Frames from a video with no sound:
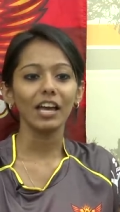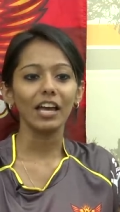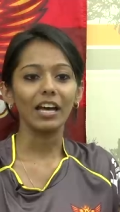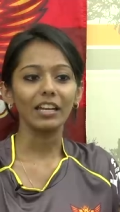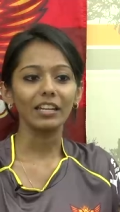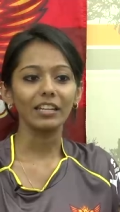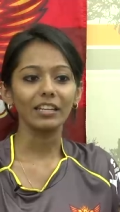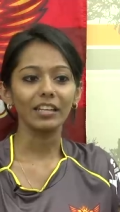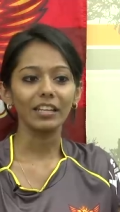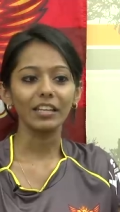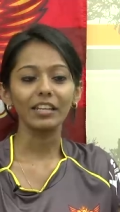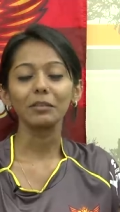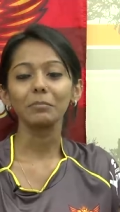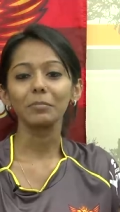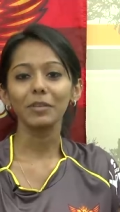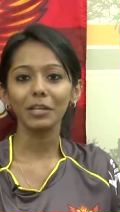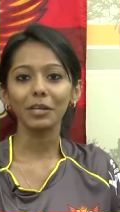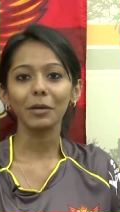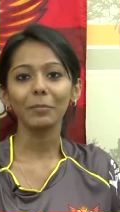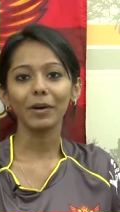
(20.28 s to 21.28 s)
And again,
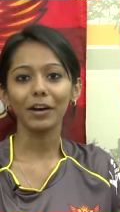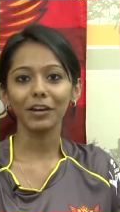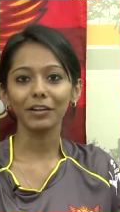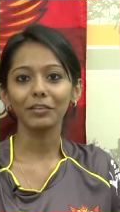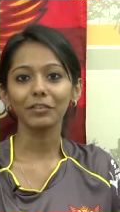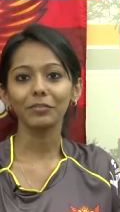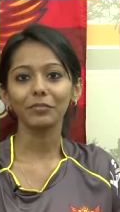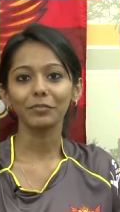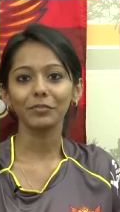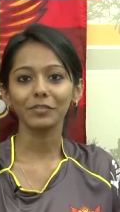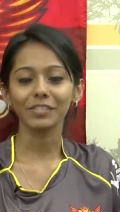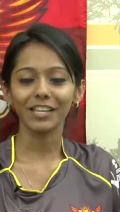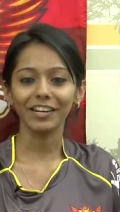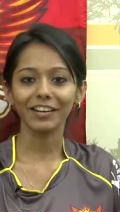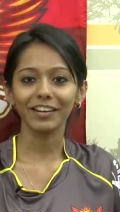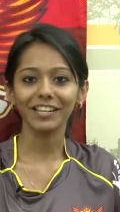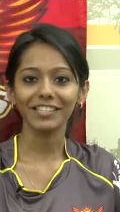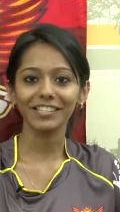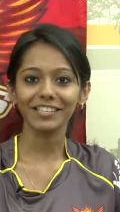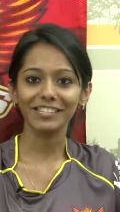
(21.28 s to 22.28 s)
being a part of
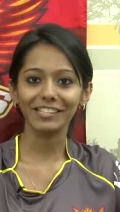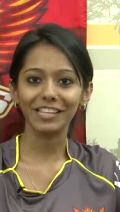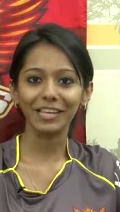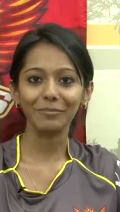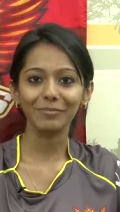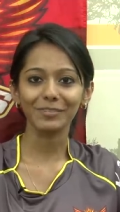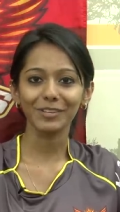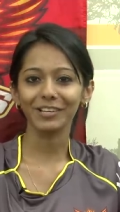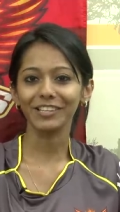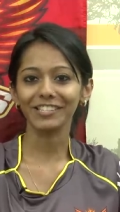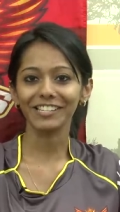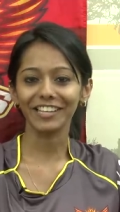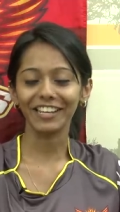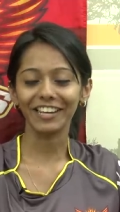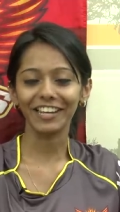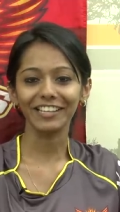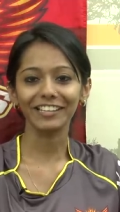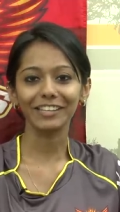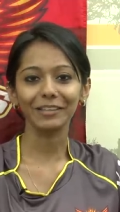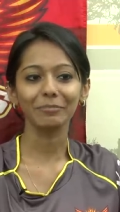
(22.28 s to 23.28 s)
Sunrisers theme song is a
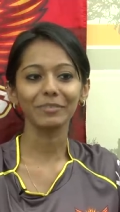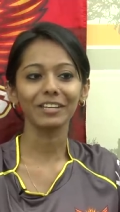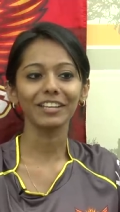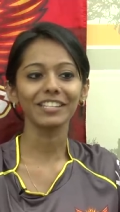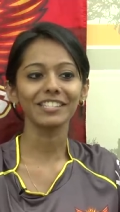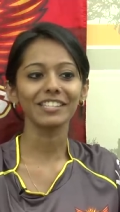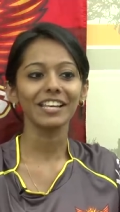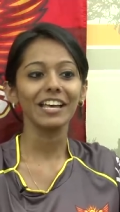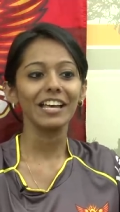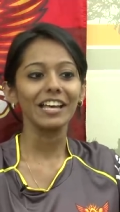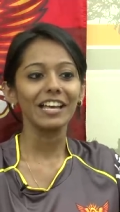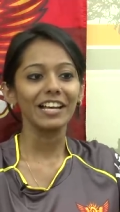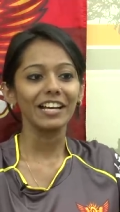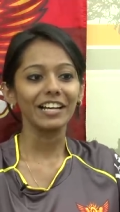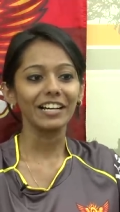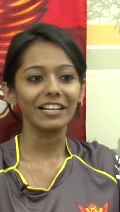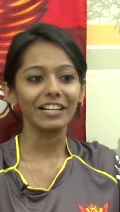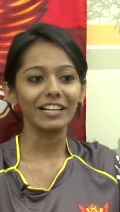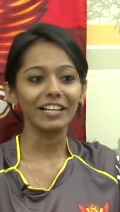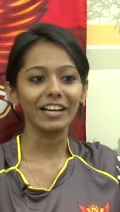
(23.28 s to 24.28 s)
great thing because
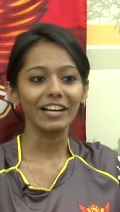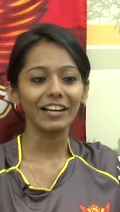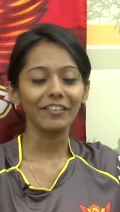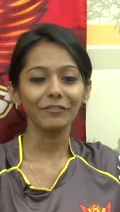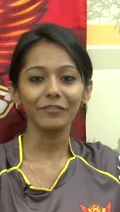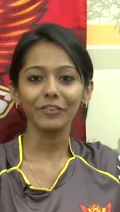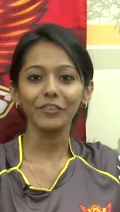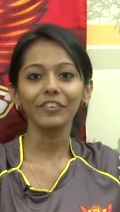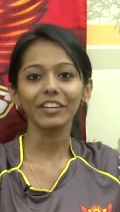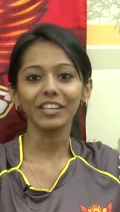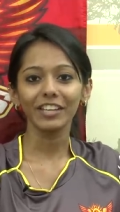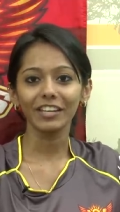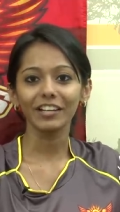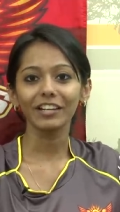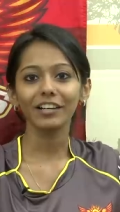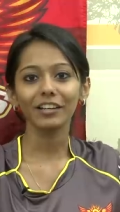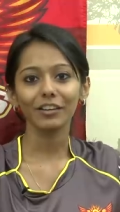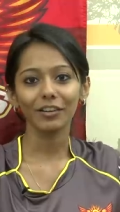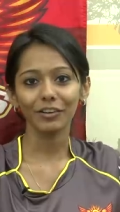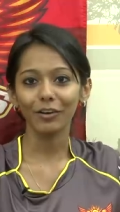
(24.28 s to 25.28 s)
uh, we were
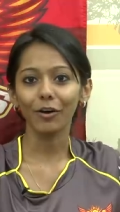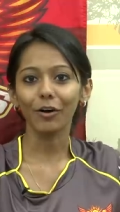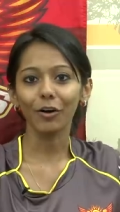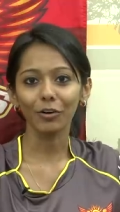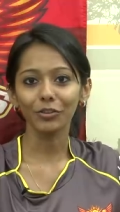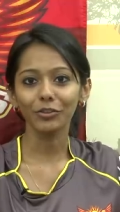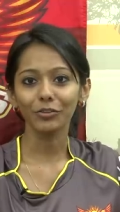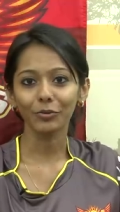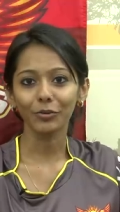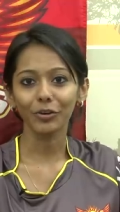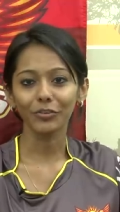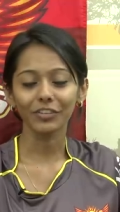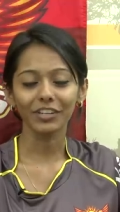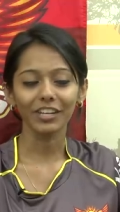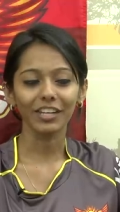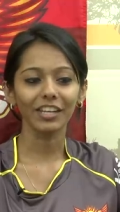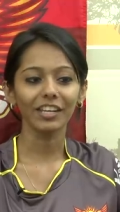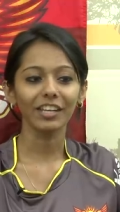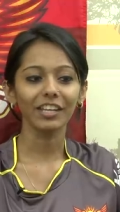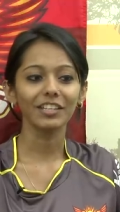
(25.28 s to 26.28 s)
here all throughout the
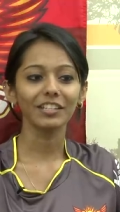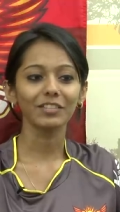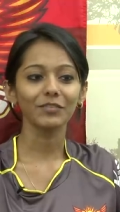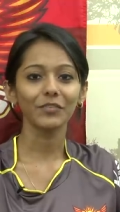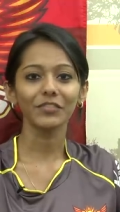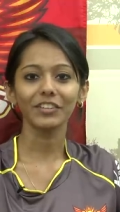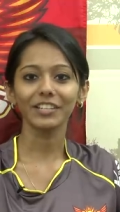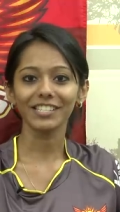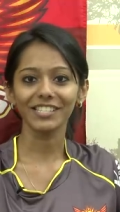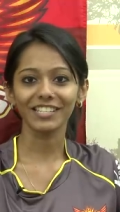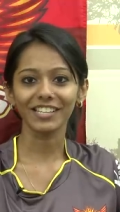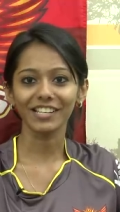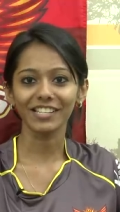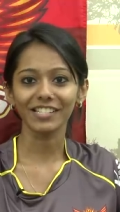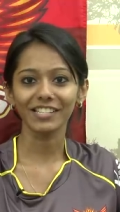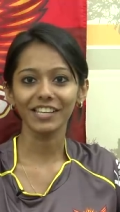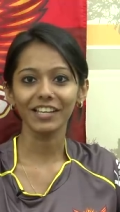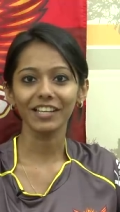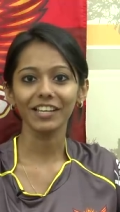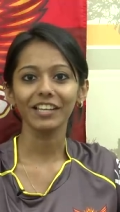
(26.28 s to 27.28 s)
day and we were
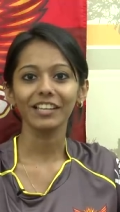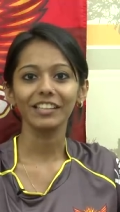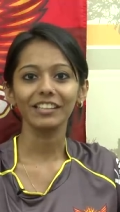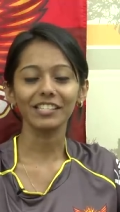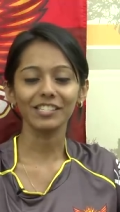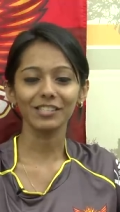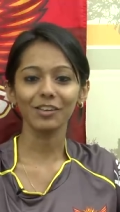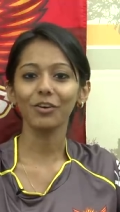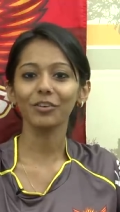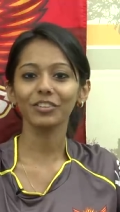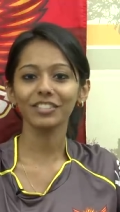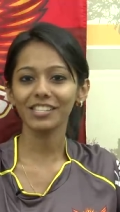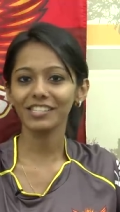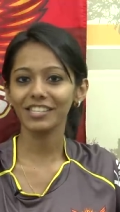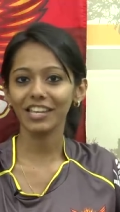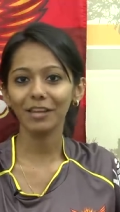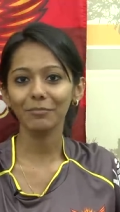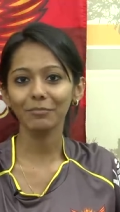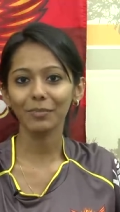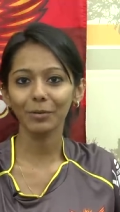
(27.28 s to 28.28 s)
discussing. The song
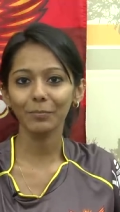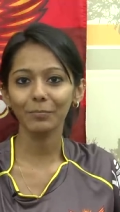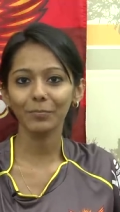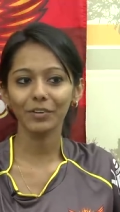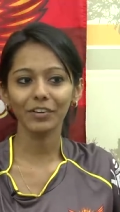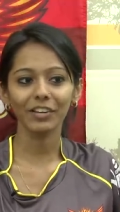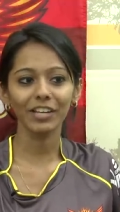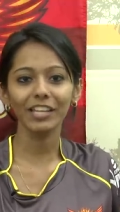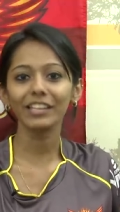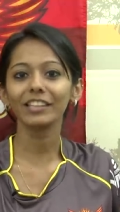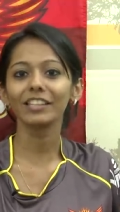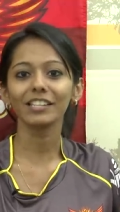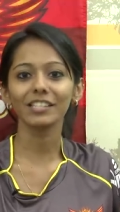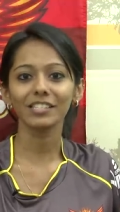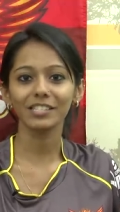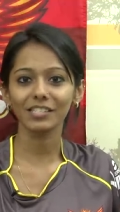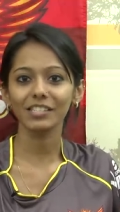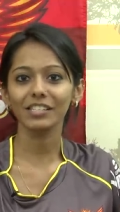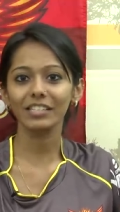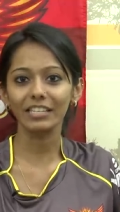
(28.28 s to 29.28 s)
just came up in
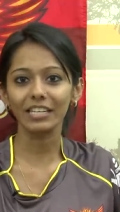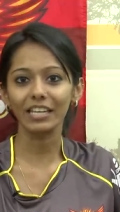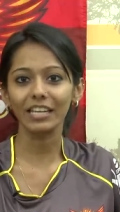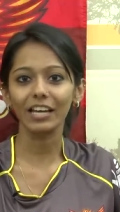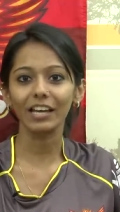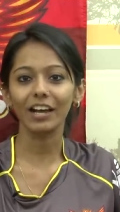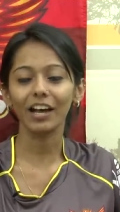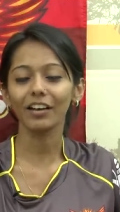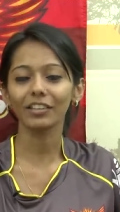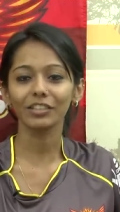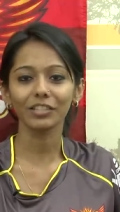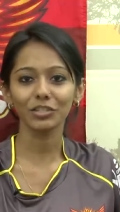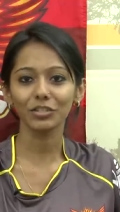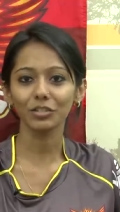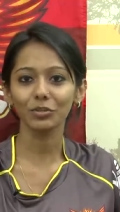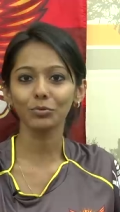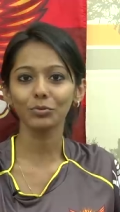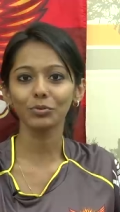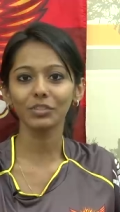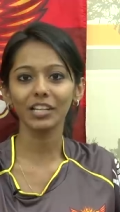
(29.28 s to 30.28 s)
this day, uh, the
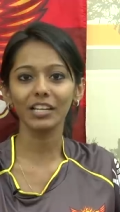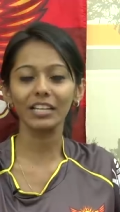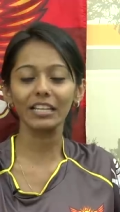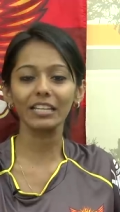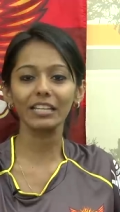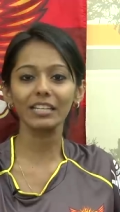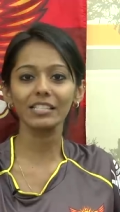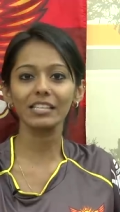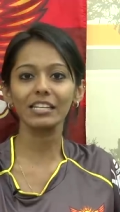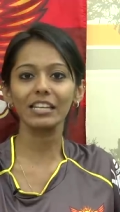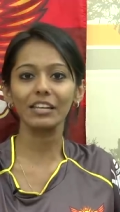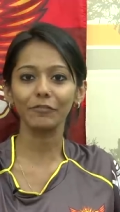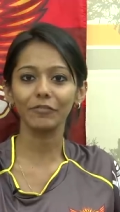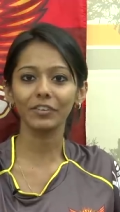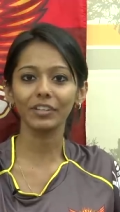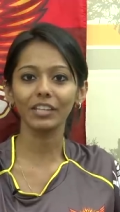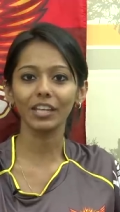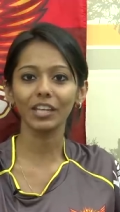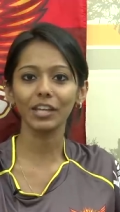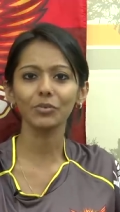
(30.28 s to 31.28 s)
tune, the lyrics and
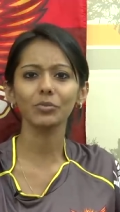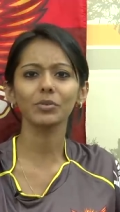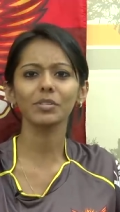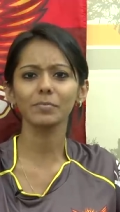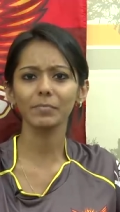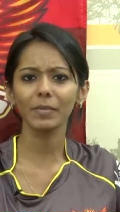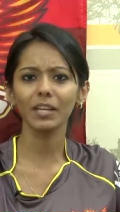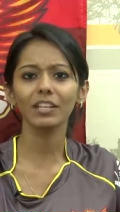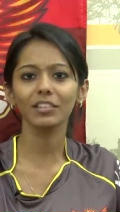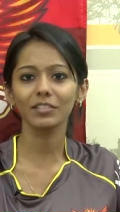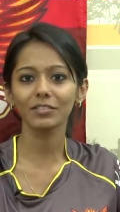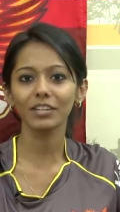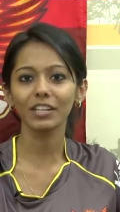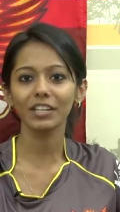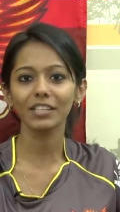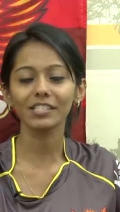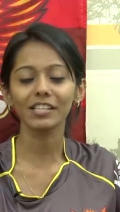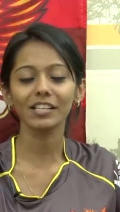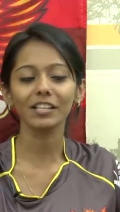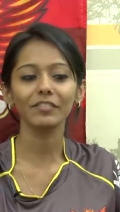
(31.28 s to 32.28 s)
everything. It was made
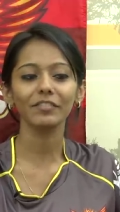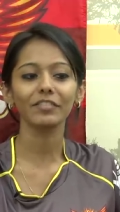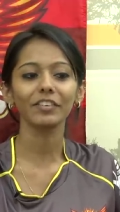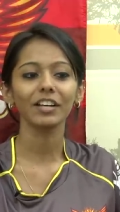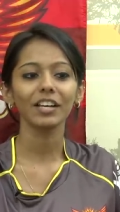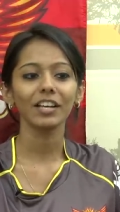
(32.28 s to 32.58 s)
today itself.